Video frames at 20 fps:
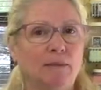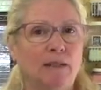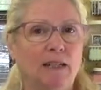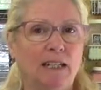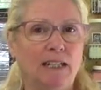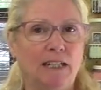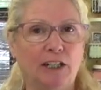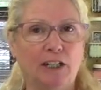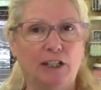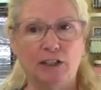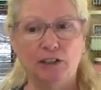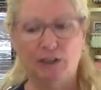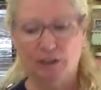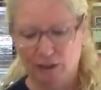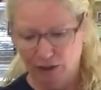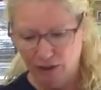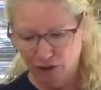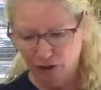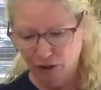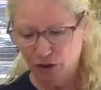clear
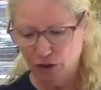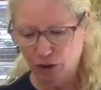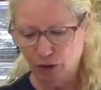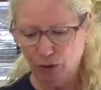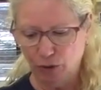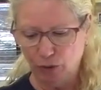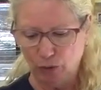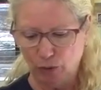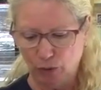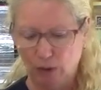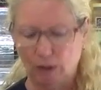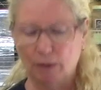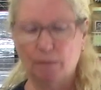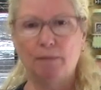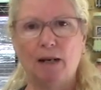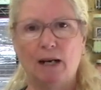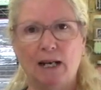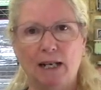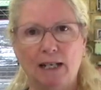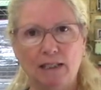to
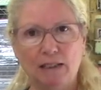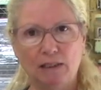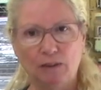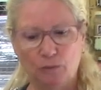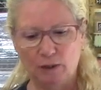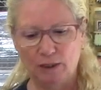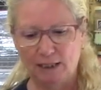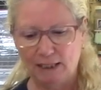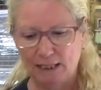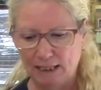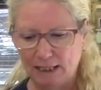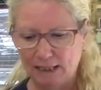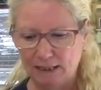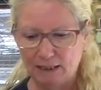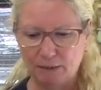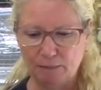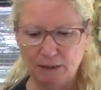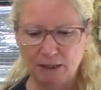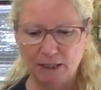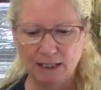combine with
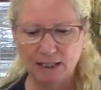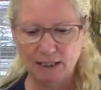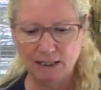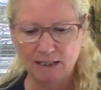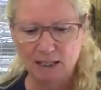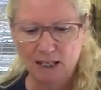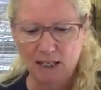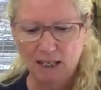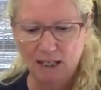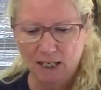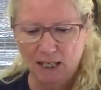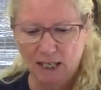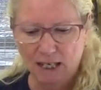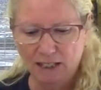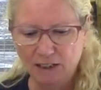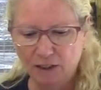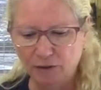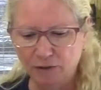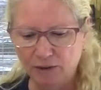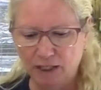these because I
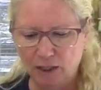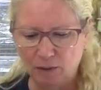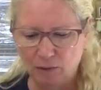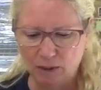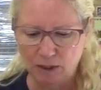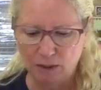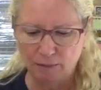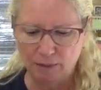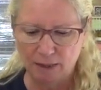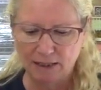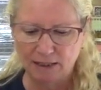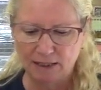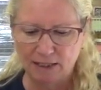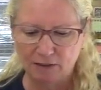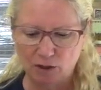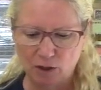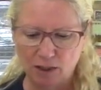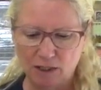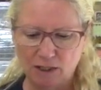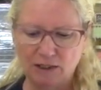don't think I want to combine
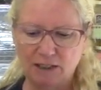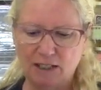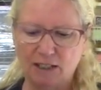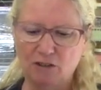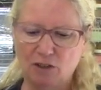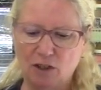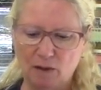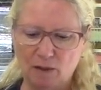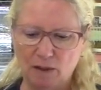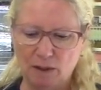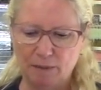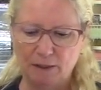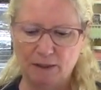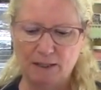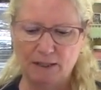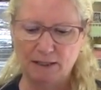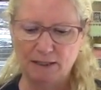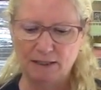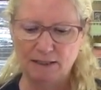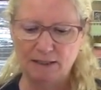dichroic on dichroic
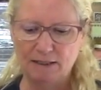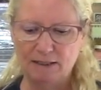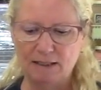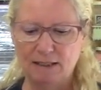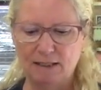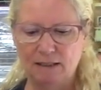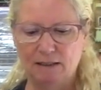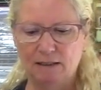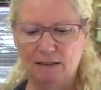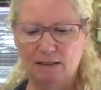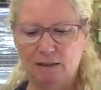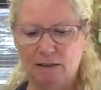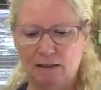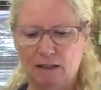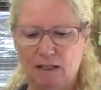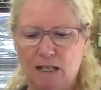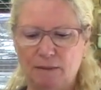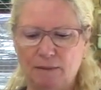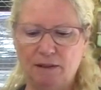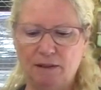because
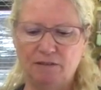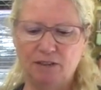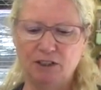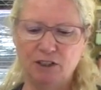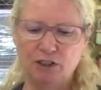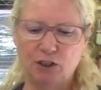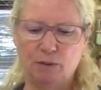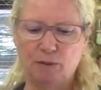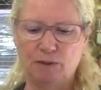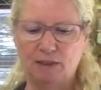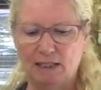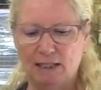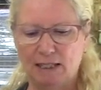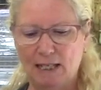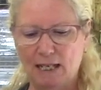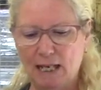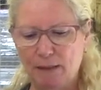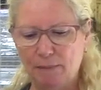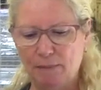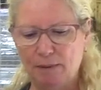I'm really sure what's going
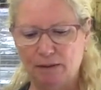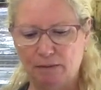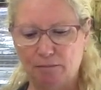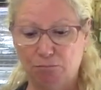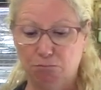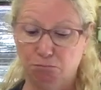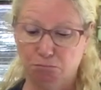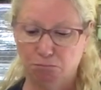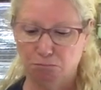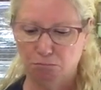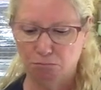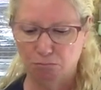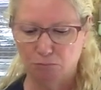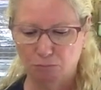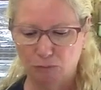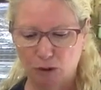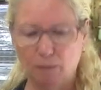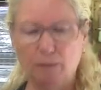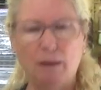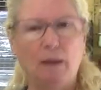to happen.
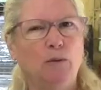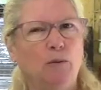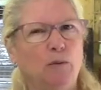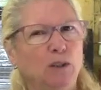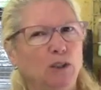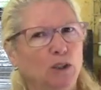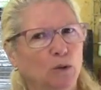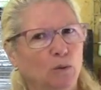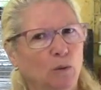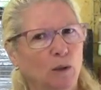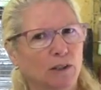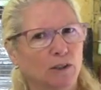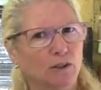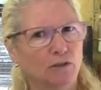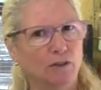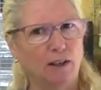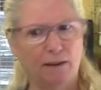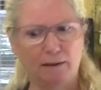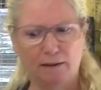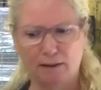So maybe we do want to
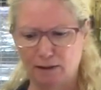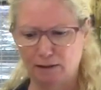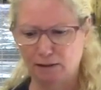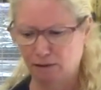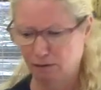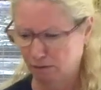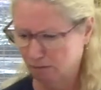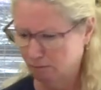try that.